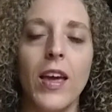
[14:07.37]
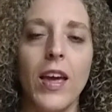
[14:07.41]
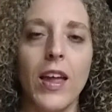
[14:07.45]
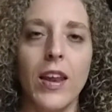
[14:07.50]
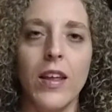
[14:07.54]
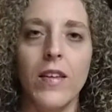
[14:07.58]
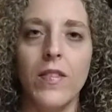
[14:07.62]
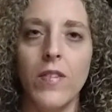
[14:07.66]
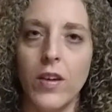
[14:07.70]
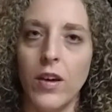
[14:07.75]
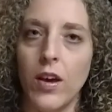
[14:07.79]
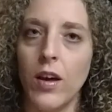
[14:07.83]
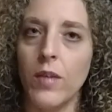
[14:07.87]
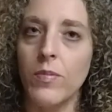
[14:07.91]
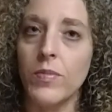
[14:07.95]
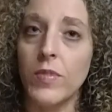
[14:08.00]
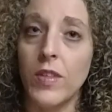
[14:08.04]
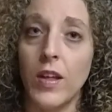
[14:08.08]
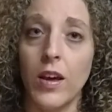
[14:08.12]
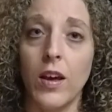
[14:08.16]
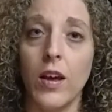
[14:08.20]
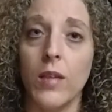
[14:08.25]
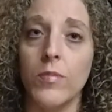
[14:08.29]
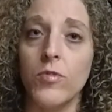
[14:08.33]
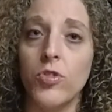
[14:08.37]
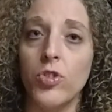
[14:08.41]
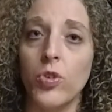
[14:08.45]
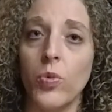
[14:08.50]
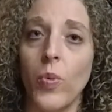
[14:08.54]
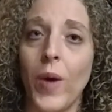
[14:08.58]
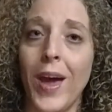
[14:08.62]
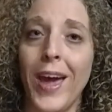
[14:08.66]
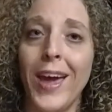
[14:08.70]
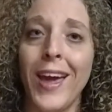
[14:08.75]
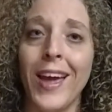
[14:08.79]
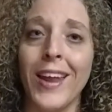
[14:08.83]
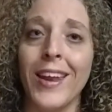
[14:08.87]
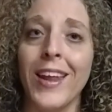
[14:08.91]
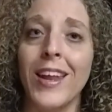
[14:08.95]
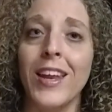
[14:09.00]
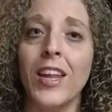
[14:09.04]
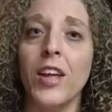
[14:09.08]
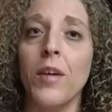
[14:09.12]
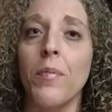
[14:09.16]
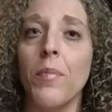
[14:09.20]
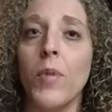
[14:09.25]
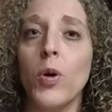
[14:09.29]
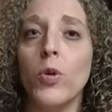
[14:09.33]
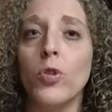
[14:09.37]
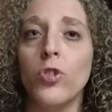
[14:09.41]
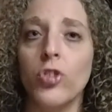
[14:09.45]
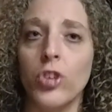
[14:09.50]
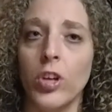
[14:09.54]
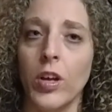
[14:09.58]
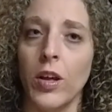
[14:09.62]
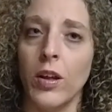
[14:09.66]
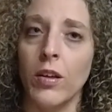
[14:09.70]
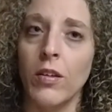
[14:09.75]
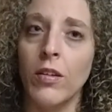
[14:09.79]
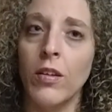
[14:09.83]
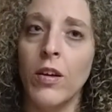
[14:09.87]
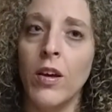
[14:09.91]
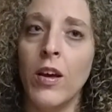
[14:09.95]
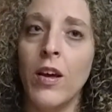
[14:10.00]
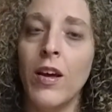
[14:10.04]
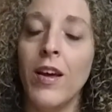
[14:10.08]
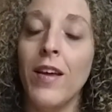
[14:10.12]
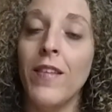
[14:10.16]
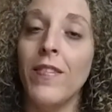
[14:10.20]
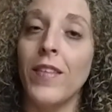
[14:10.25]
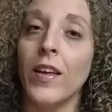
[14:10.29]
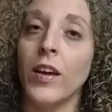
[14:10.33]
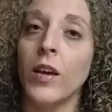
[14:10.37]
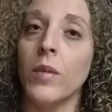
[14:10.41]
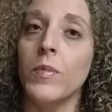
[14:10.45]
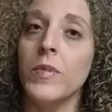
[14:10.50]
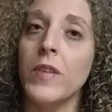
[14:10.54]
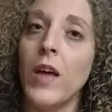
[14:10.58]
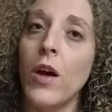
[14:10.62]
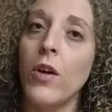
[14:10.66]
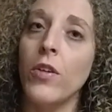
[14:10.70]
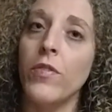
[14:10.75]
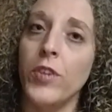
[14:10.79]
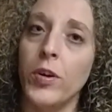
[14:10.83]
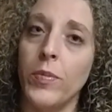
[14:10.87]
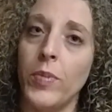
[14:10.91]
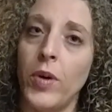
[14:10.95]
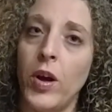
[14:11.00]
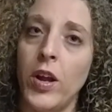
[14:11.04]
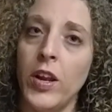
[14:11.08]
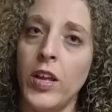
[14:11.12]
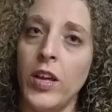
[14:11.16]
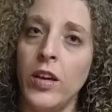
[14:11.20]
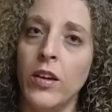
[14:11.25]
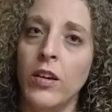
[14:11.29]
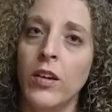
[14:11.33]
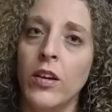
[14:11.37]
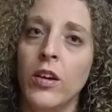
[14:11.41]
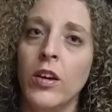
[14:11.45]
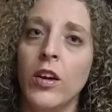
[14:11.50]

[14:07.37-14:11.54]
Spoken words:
anything that comes your way and any emotion that comes out of your body.